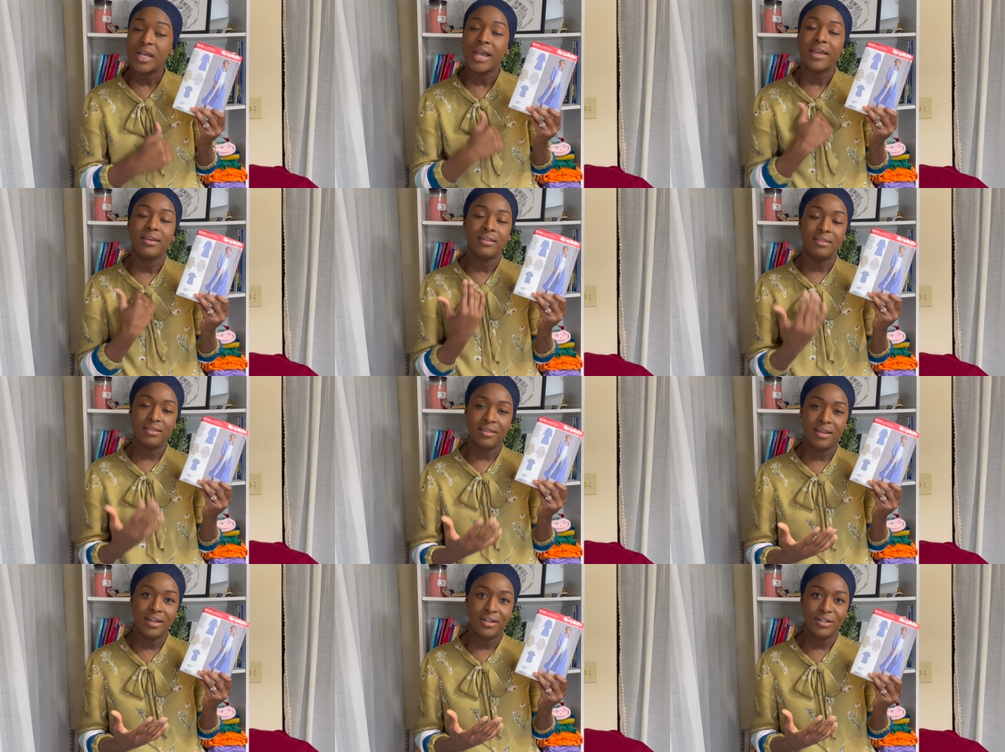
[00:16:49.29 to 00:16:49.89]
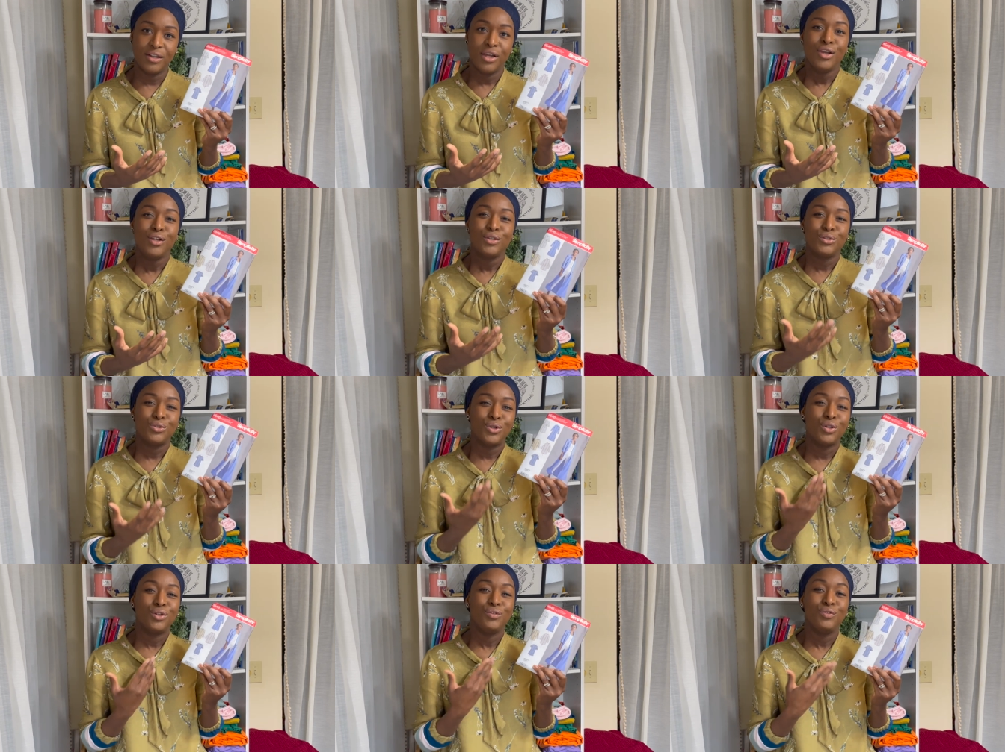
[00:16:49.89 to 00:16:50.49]
I can then
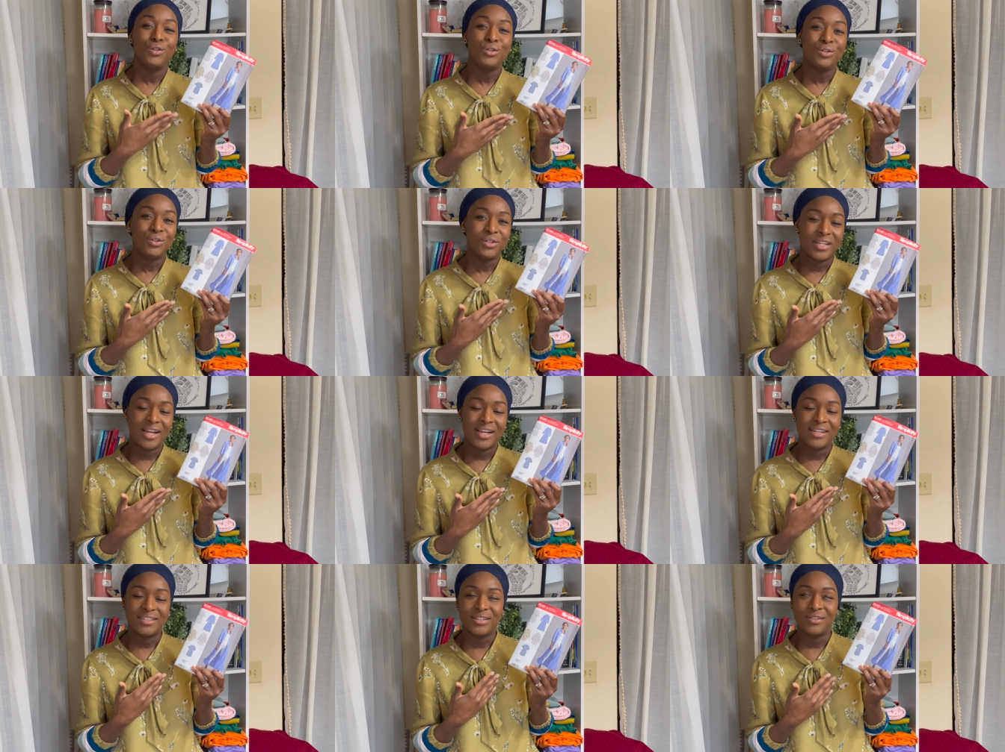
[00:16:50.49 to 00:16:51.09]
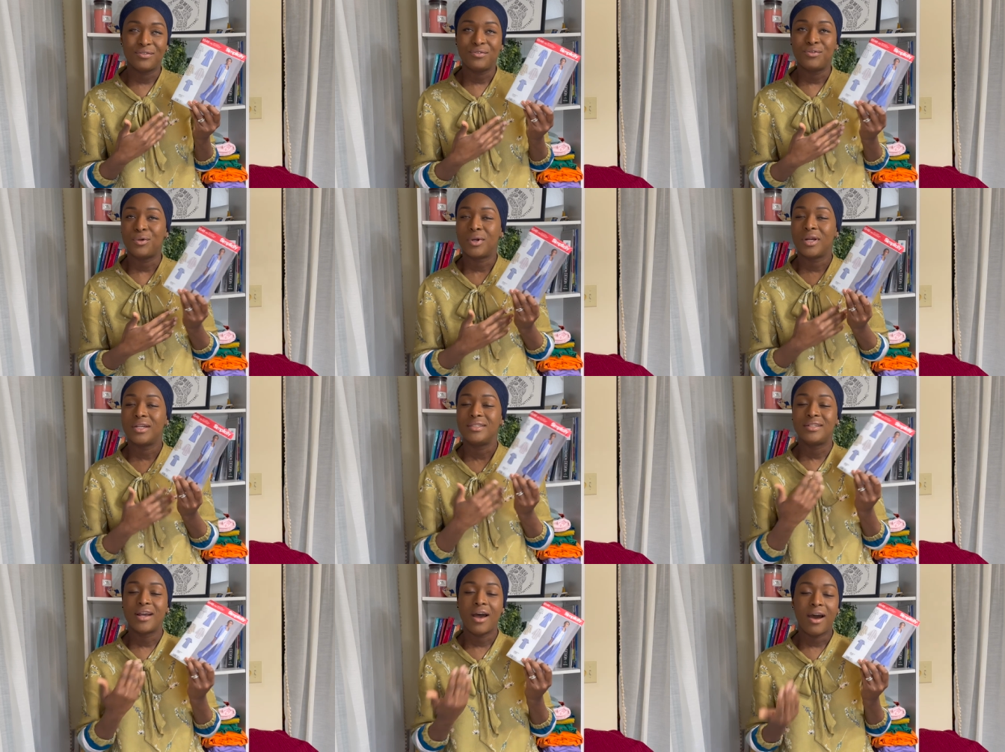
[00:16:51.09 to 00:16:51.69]
sort of utilize it for
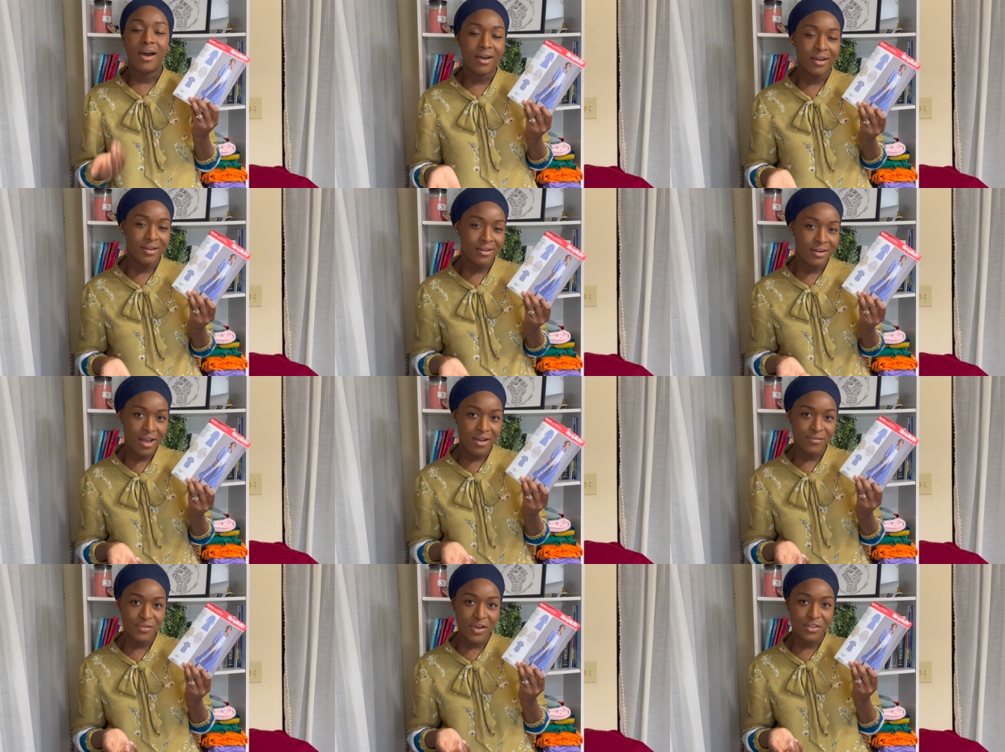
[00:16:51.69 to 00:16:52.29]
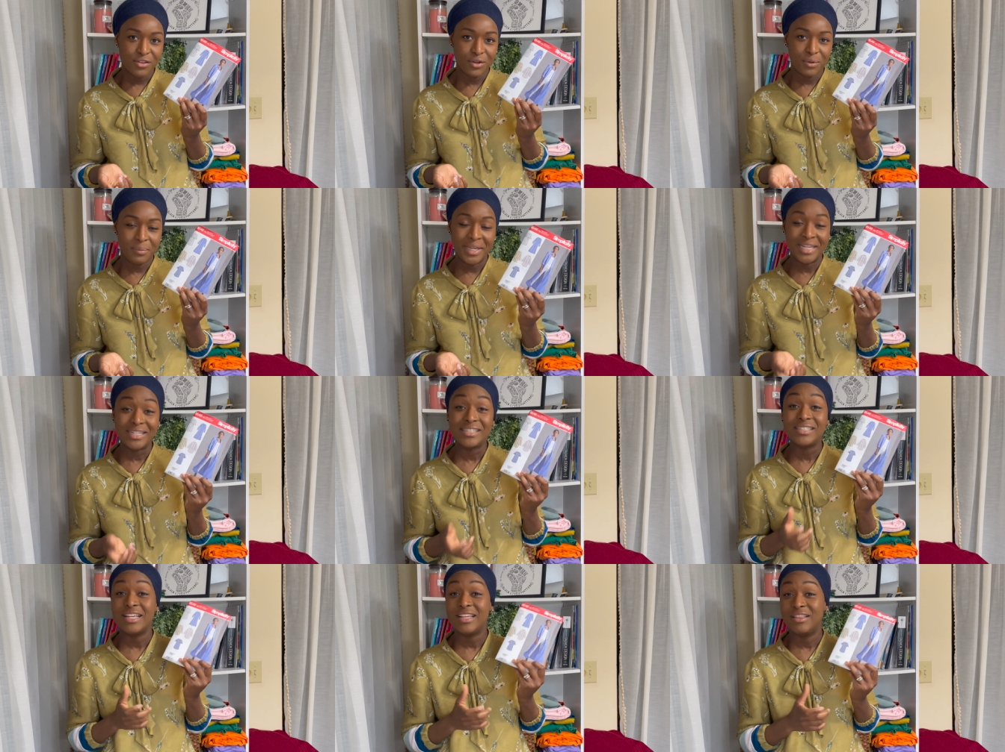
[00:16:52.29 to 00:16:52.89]
a ton of other
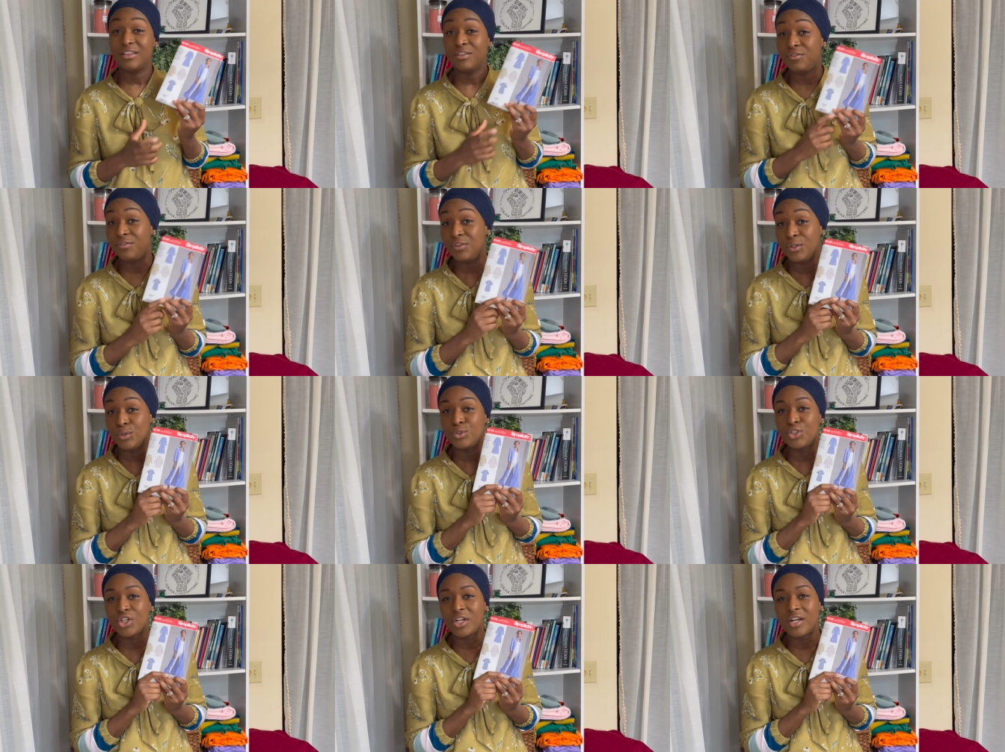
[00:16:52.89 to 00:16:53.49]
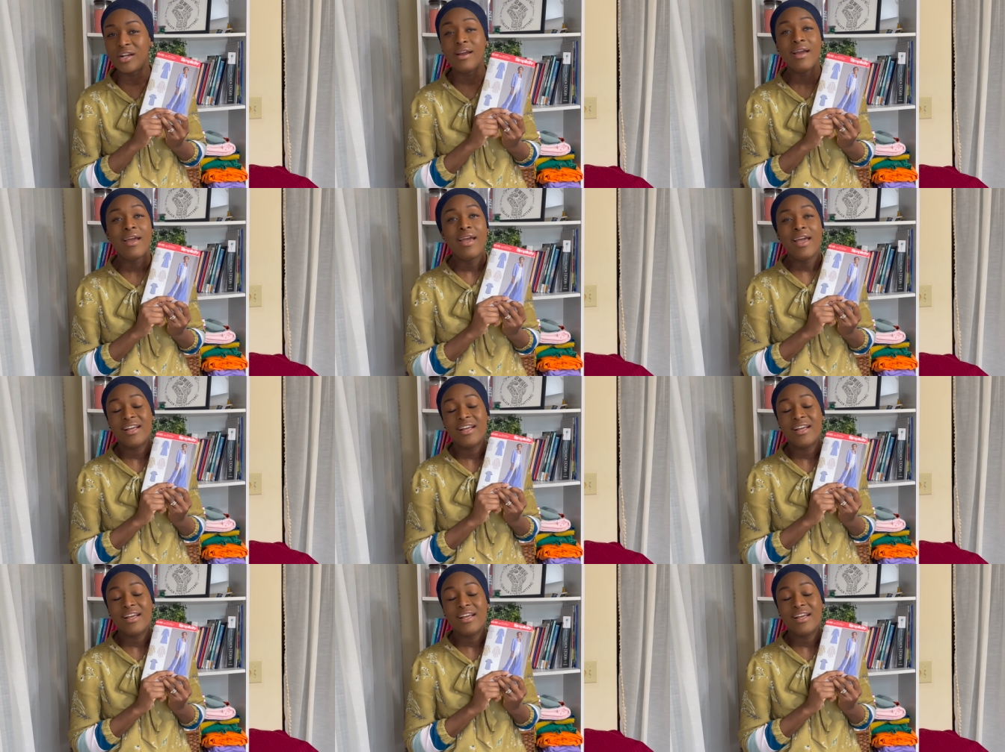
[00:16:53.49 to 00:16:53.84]
makes in the future.